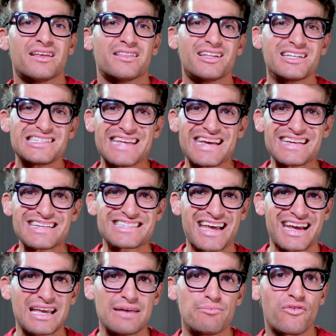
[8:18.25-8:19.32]
Let's take a
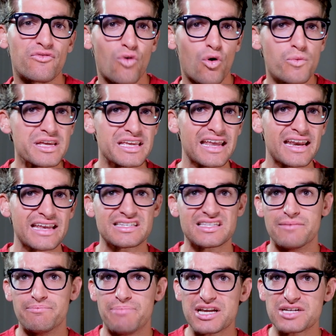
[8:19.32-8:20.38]
second before we get into
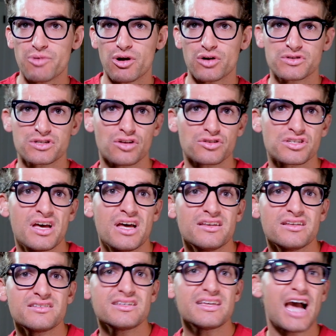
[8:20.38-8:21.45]
the benchmark results
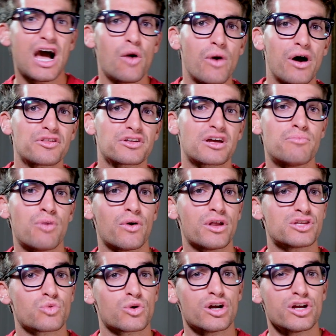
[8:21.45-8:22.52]
to see how well the
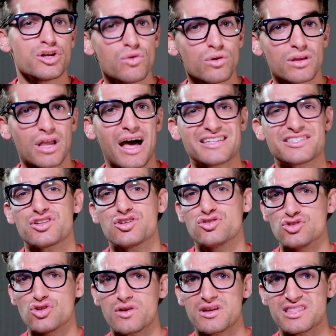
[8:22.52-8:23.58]
components were utilized
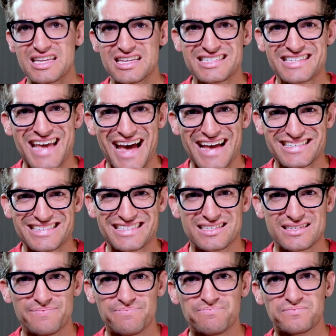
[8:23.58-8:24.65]
during these
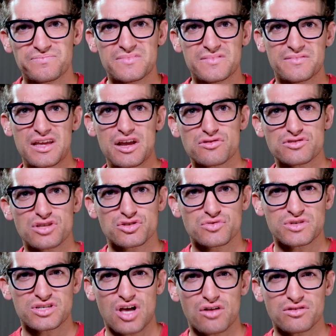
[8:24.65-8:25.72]
tests. Here's those
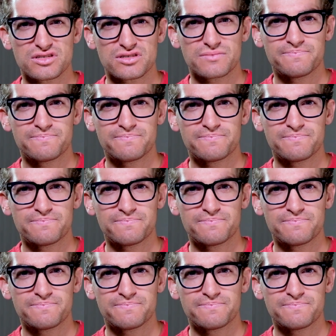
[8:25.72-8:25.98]
results.